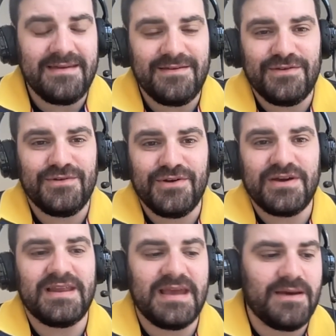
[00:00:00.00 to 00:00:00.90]
you look
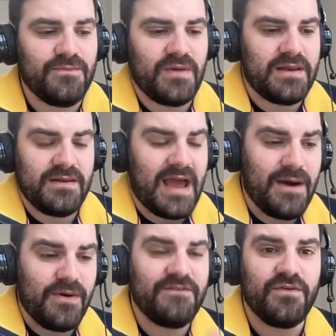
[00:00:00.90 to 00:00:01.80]
at it, and, and
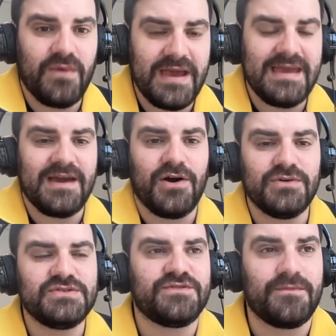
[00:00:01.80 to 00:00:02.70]
however way it
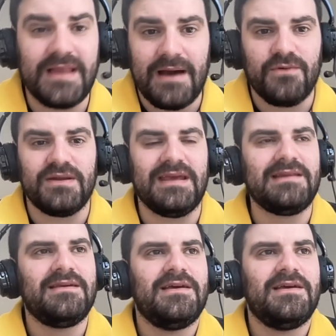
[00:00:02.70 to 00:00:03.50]
goes from now on in,